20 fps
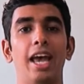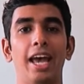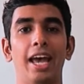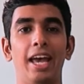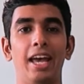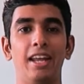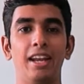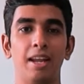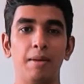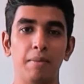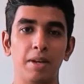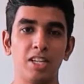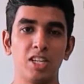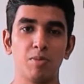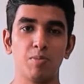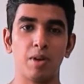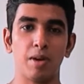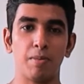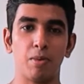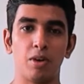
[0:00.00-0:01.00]
and I
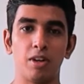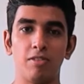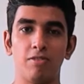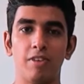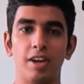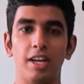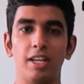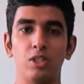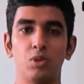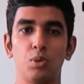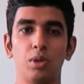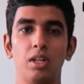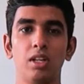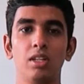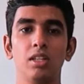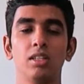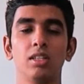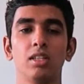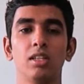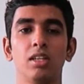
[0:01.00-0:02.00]
measured my body fat as
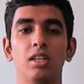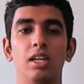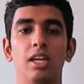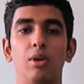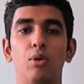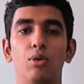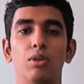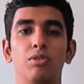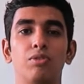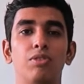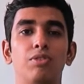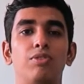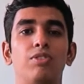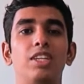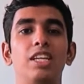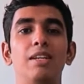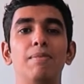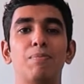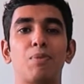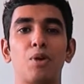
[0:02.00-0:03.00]
well. It was
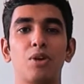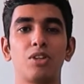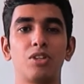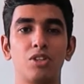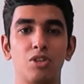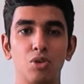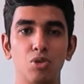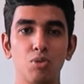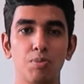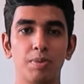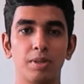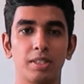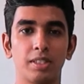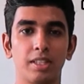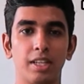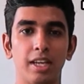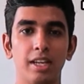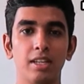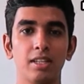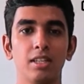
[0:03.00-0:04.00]

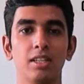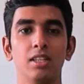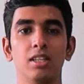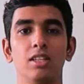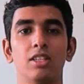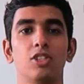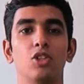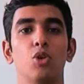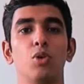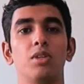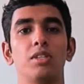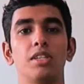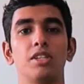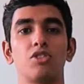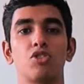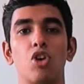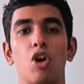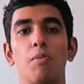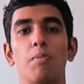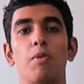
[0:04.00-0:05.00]
15.2%, so it's
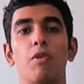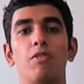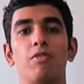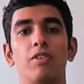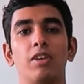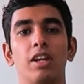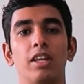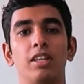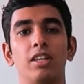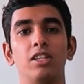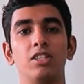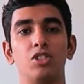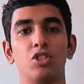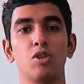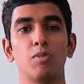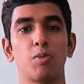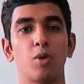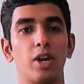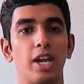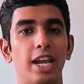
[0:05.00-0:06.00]
a drop of another
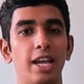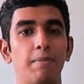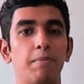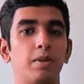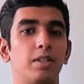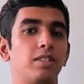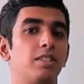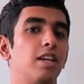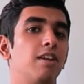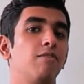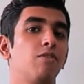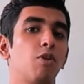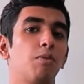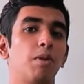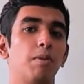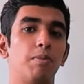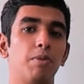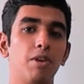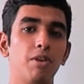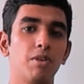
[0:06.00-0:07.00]
0.8%
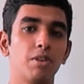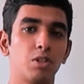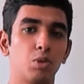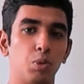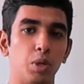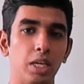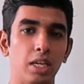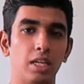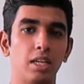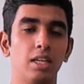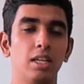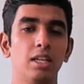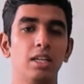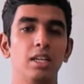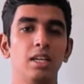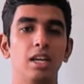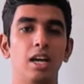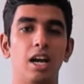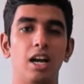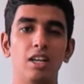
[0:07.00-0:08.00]
from the previous week.
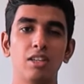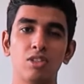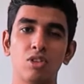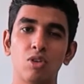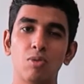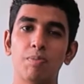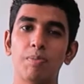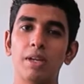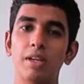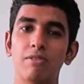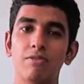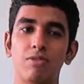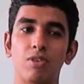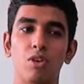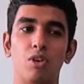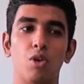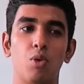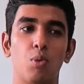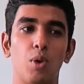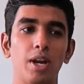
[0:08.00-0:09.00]
I was hoping
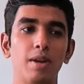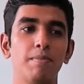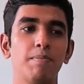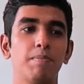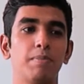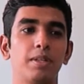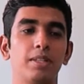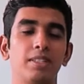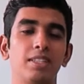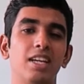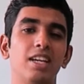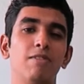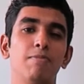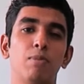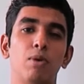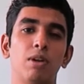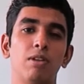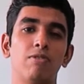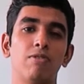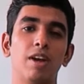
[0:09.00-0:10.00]
for a
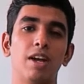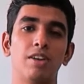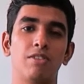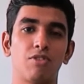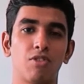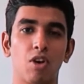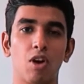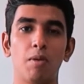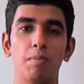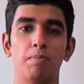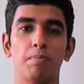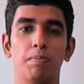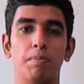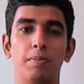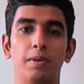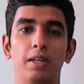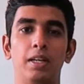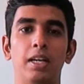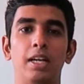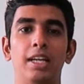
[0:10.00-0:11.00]
1% body fat drop,
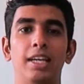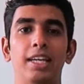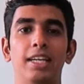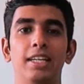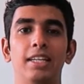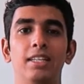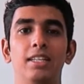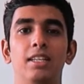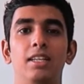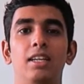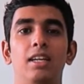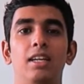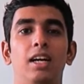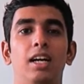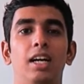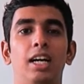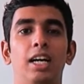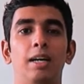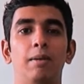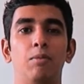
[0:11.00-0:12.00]
but
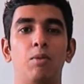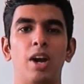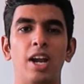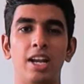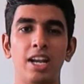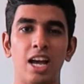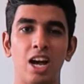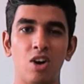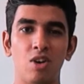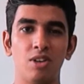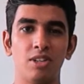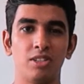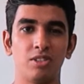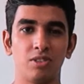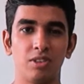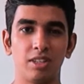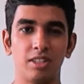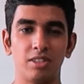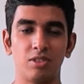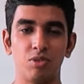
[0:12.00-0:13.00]
right now
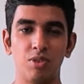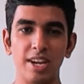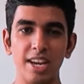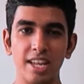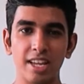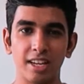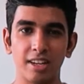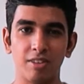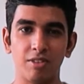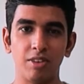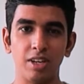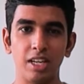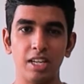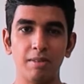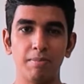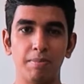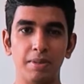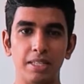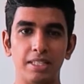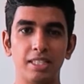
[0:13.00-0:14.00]
is really a
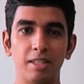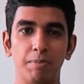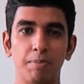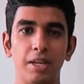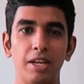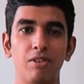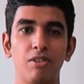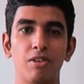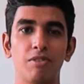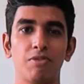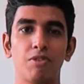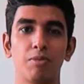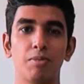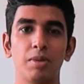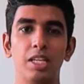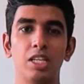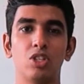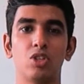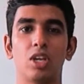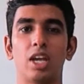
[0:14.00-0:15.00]
really busy period for
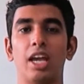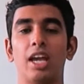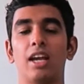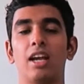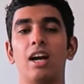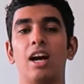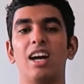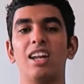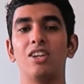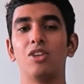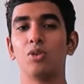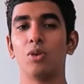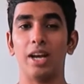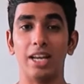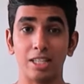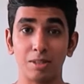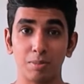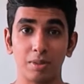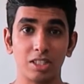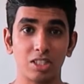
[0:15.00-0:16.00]
me, so I can't do
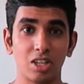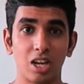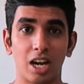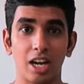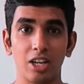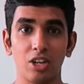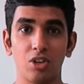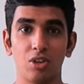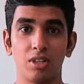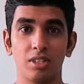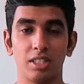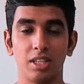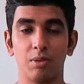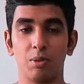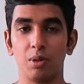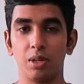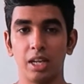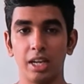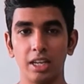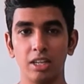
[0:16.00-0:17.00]
as much cardio as I
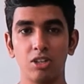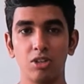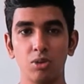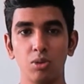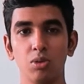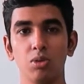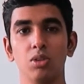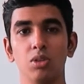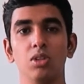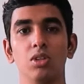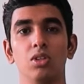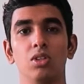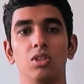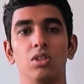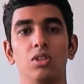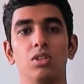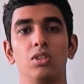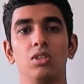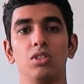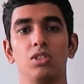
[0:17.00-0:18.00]
would like to.
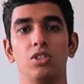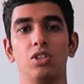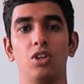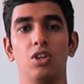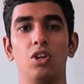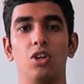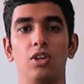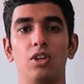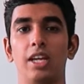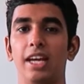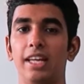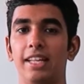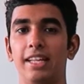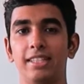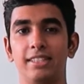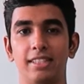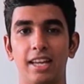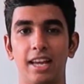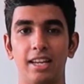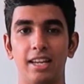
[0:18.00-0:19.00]
So yeah,
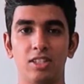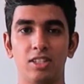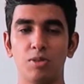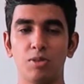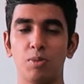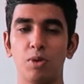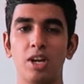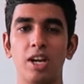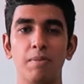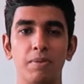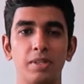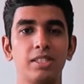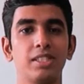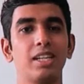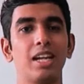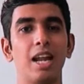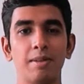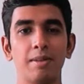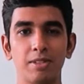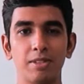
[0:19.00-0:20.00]
that's that.
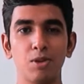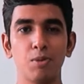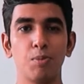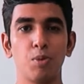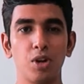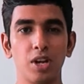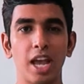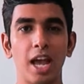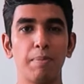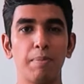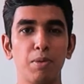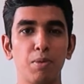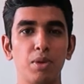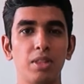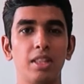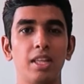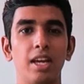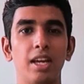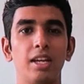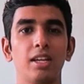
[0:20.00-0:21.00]
0.8%, I'm still pretty happy
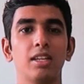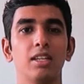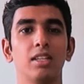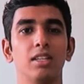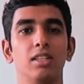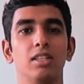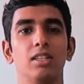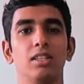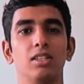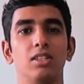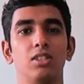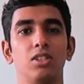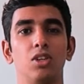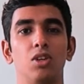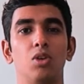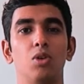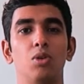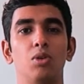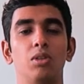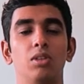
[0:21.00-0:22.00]
with that.
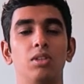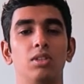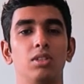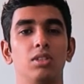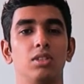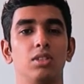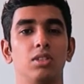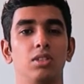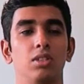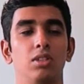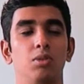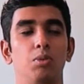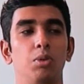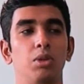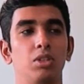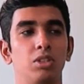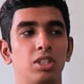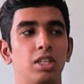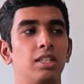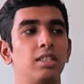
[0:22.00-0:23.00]
So
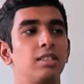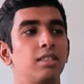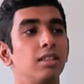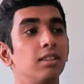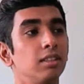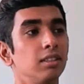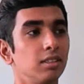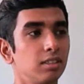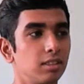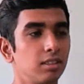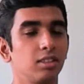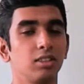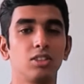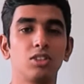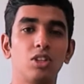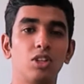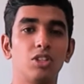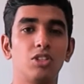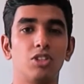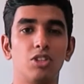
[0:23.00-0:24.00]
we'll just
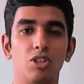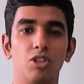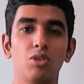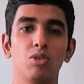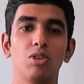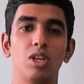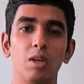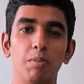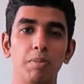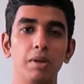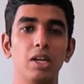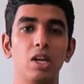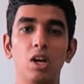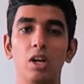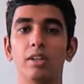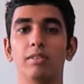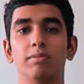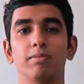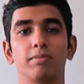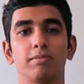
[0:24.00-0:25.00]
continue keeping
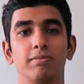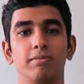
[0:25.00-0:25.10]
on.